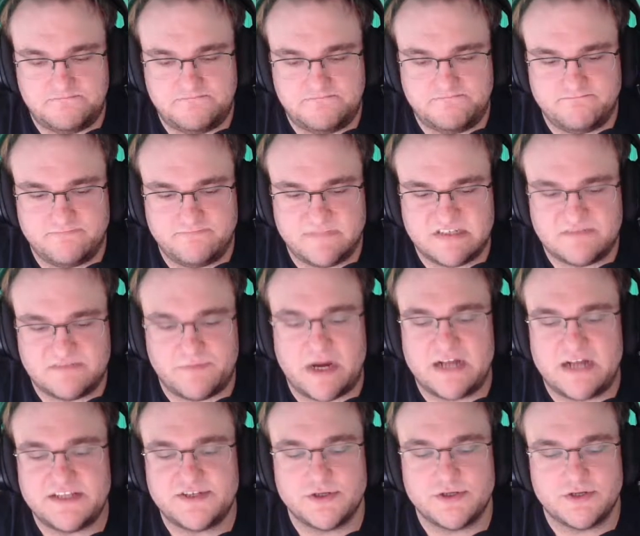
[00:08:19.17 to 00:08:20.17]

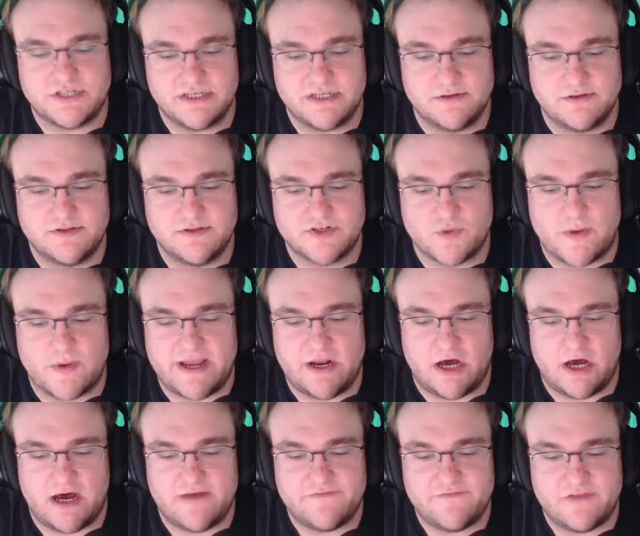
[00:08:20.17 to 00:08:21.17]
sponsor deals quite
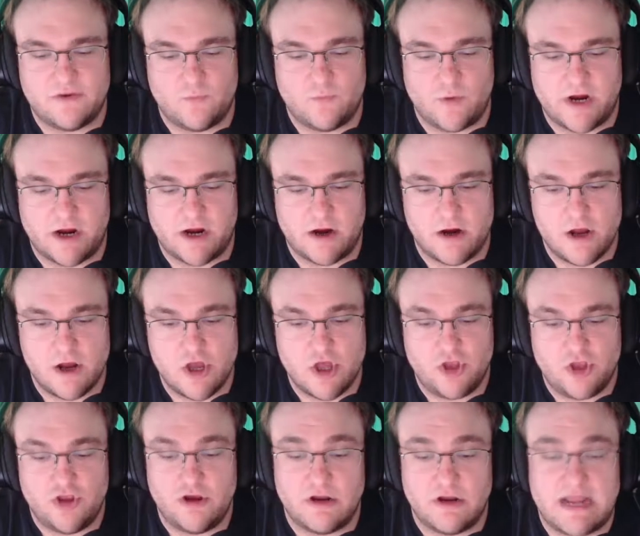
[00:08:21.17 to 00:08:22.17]
often where
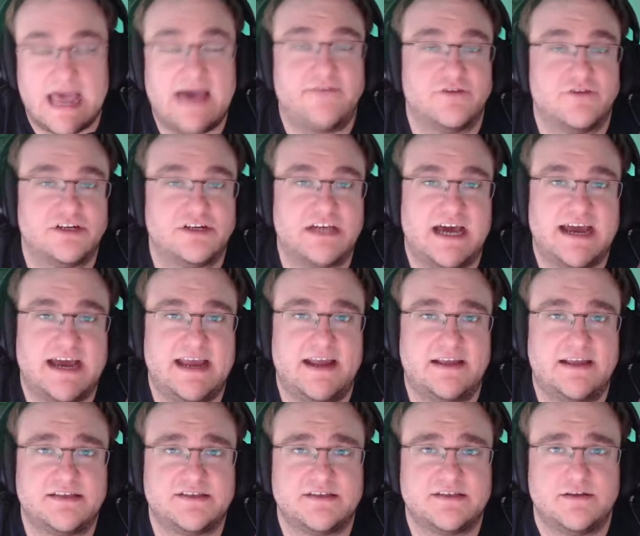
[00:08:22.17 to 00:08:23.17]
you can
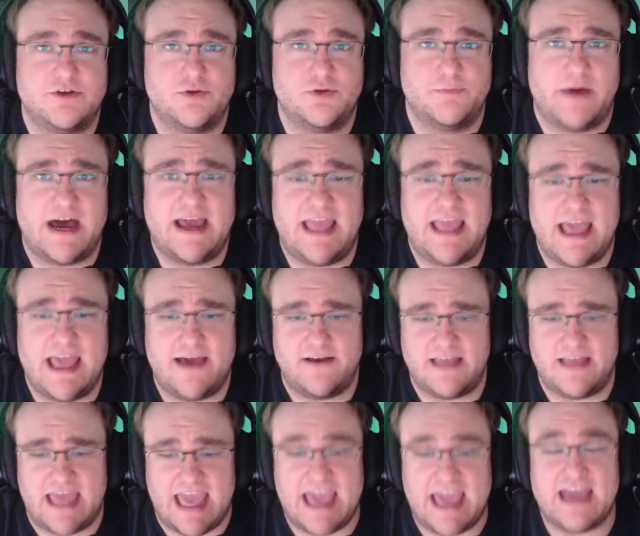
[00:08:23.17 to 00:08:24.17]
advertise, you buy
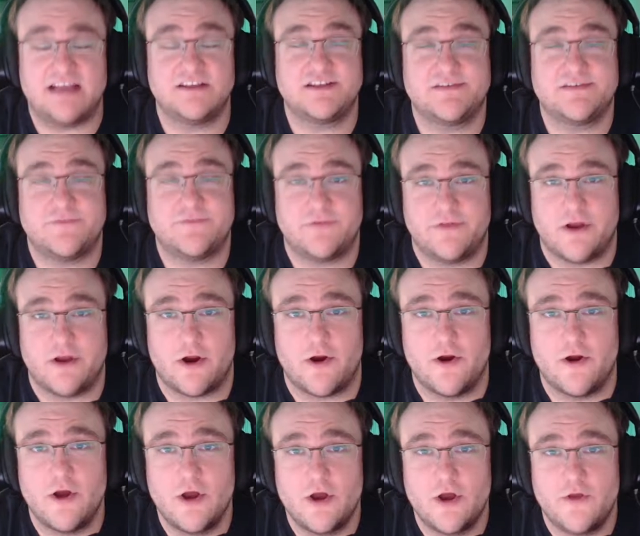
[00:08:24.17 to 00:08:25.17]
ads for their
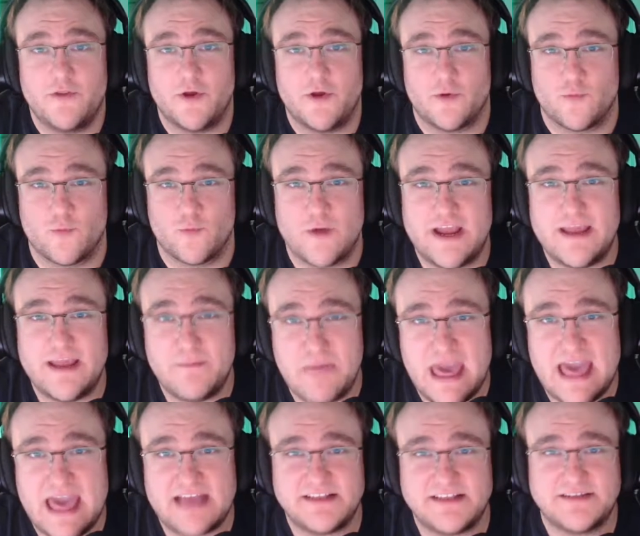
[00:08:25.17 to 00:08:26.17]
ring
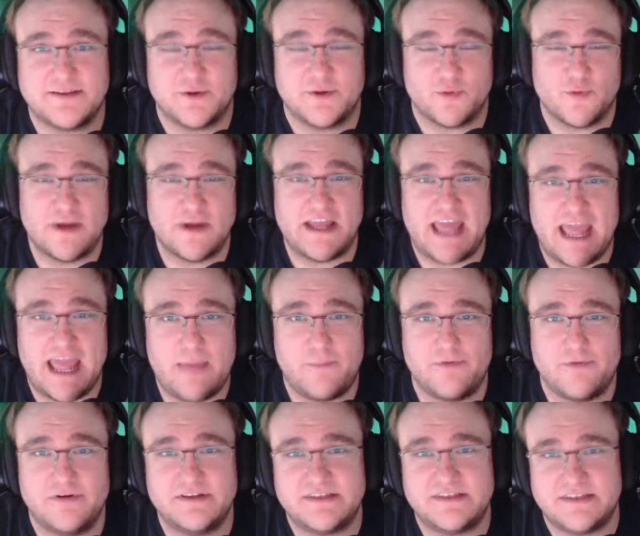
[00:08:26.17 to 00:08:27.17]
mats, their ring
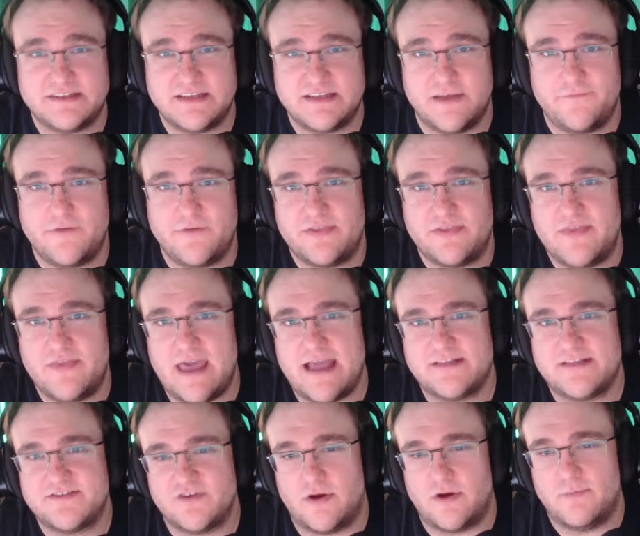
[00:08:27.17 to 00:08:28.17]
aprons and stuff like that.
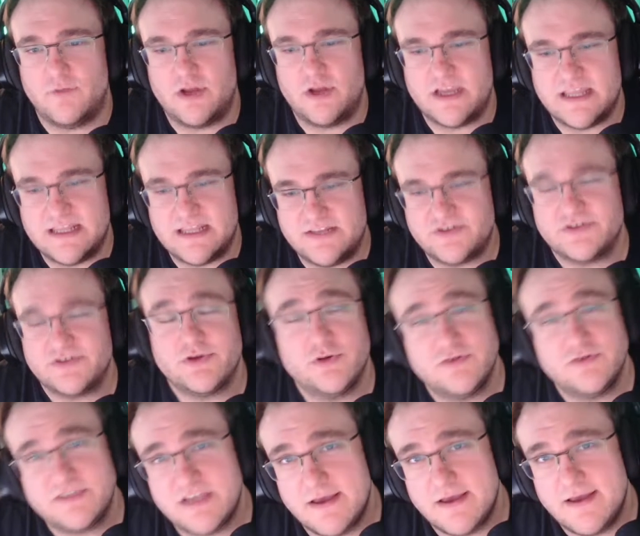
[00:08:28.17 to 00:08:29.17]
So I'm looking into
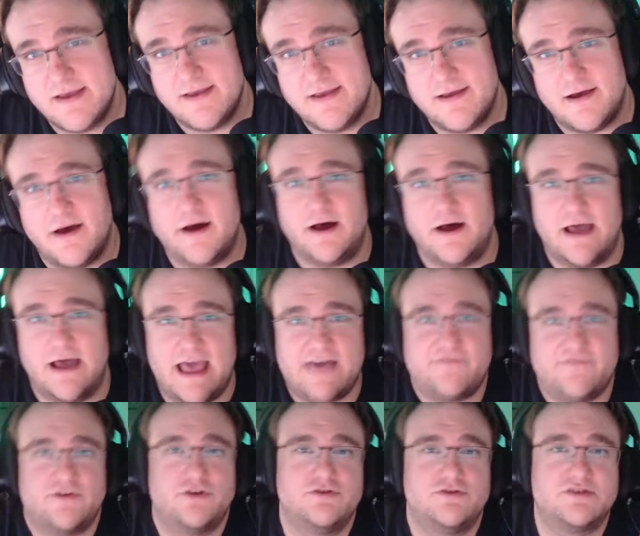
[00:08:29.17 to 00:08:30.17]
those
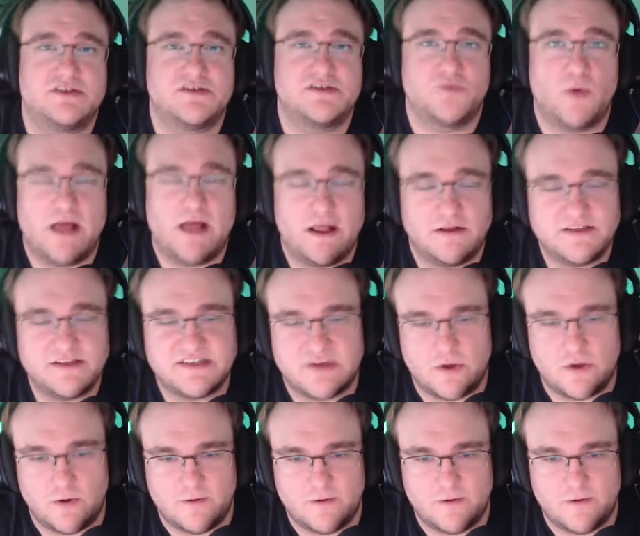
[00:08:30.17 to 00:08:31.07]
avenues as well. So